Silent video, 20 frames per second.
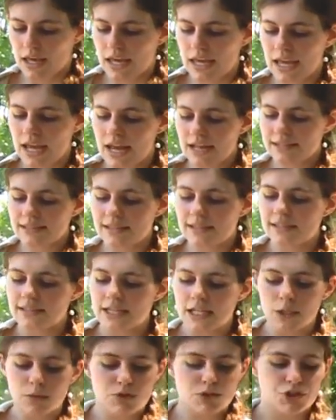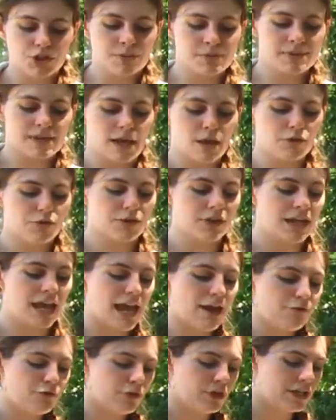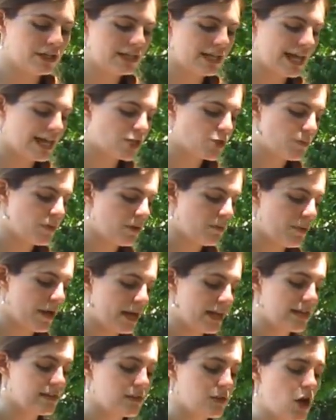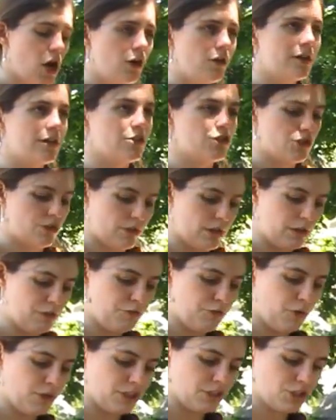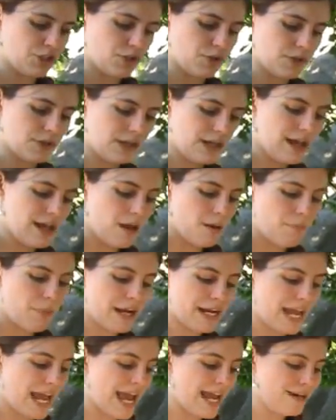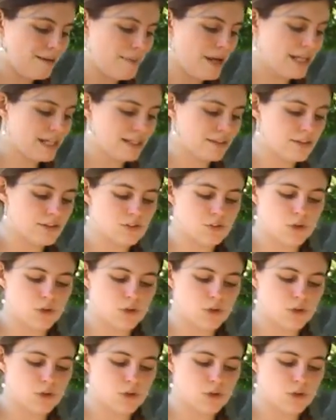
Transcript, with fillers: He has distinguished himself in every engagement by his courage and fortitude, by animating the